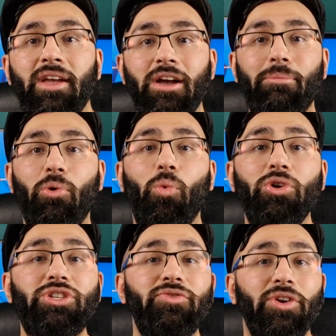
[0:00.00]
But
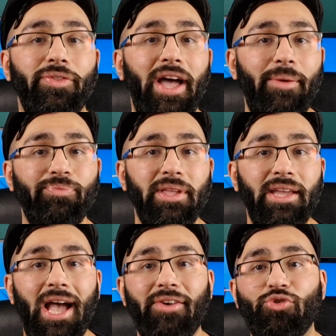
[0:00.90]
once you've done that,
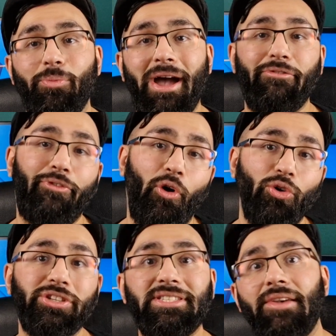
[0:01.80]
after about 4
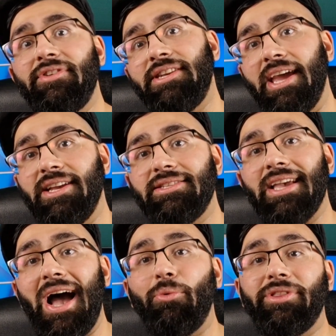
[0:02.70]
to 7 days,
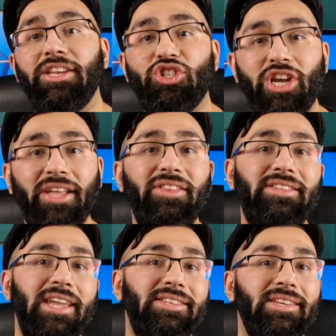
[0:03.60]
I would then check the
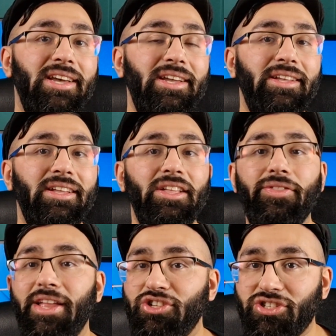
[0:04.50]
data,
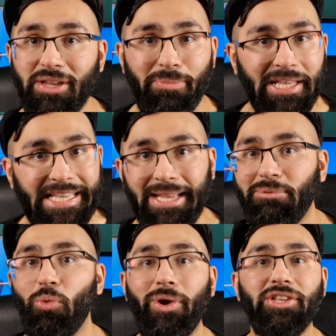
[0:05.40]
then just simply keep
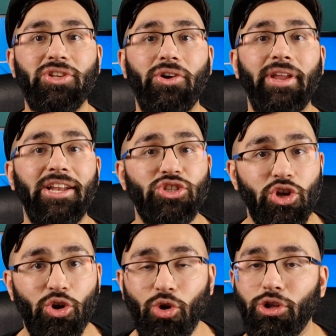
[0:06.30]
the winners on and
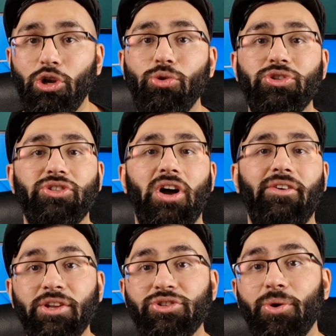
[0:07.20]
turn all the losers
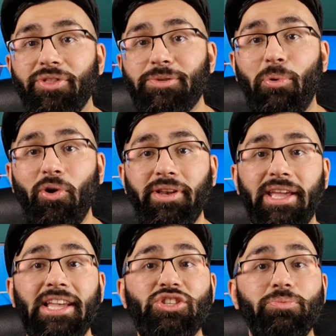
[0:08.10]
off. So at this point,
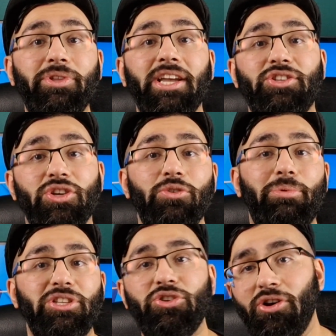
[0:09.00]
here's something I do, but
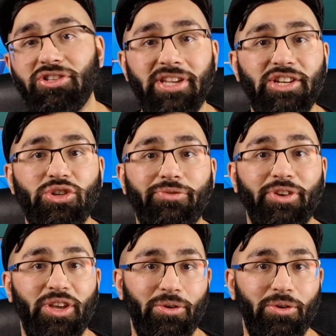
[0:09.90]
it's not essential for you,